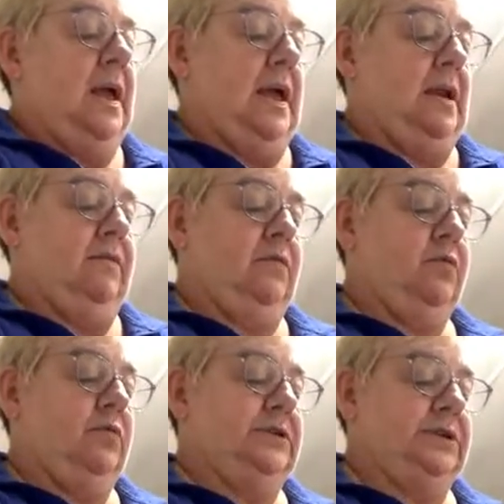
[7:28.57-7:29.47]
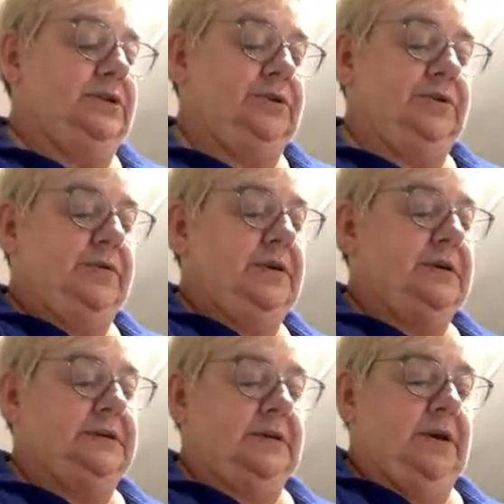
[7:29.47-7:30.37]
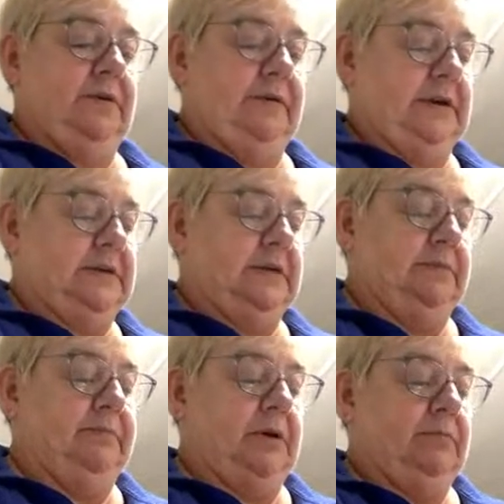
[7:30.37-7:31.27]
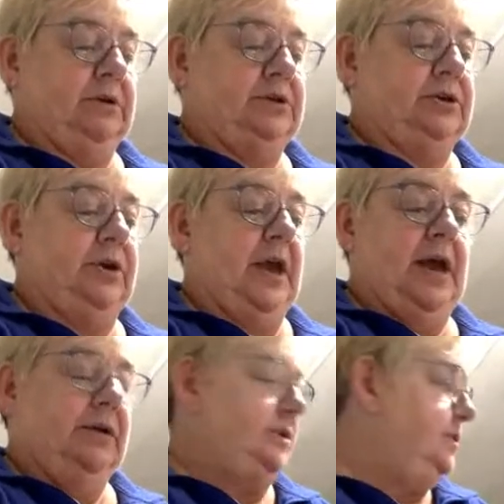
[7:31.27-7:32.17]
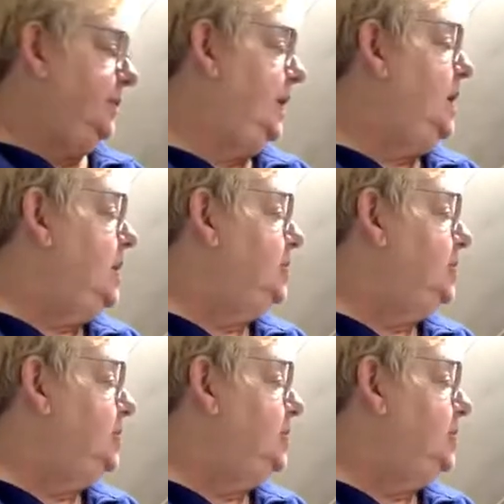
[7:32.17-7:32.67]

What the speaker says: And of course, you do this. I already did it, but I'm going to show you how to do it.